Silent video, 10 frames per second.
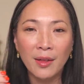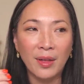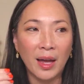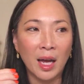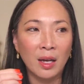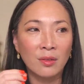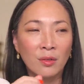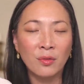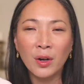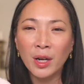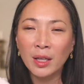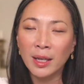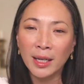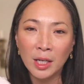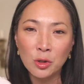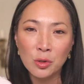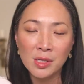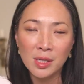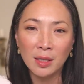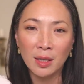they have very like
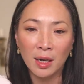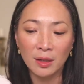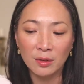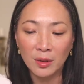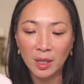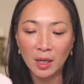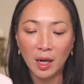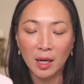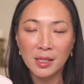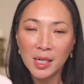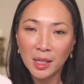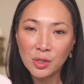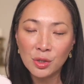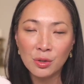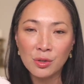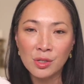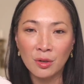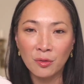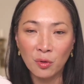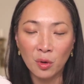interesting kind of uh, textures
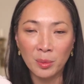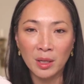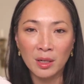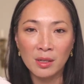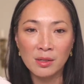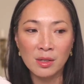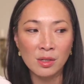and formulas.